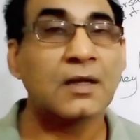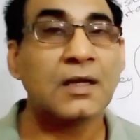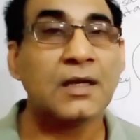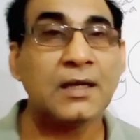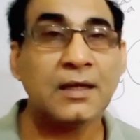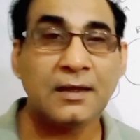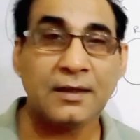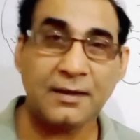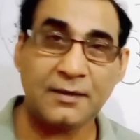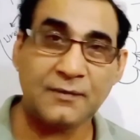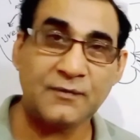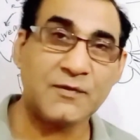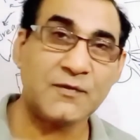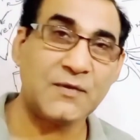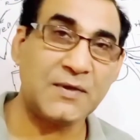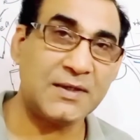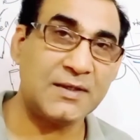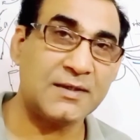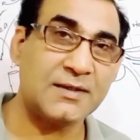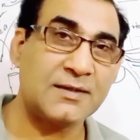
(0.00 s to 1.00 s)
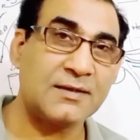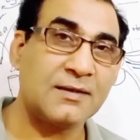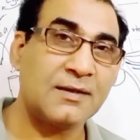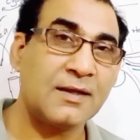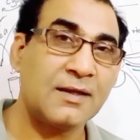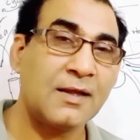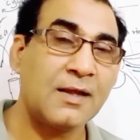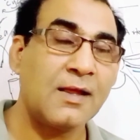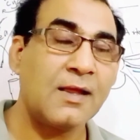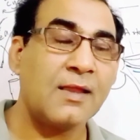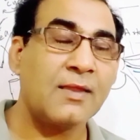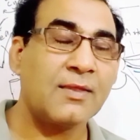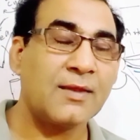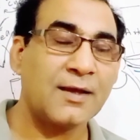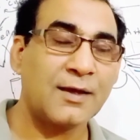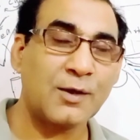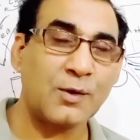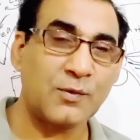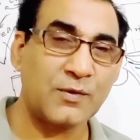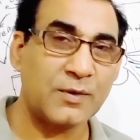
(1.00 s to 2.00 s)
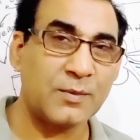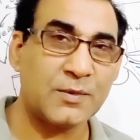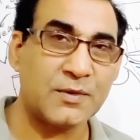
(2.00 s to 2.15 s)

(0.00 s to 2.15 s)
loved ones. Thank you very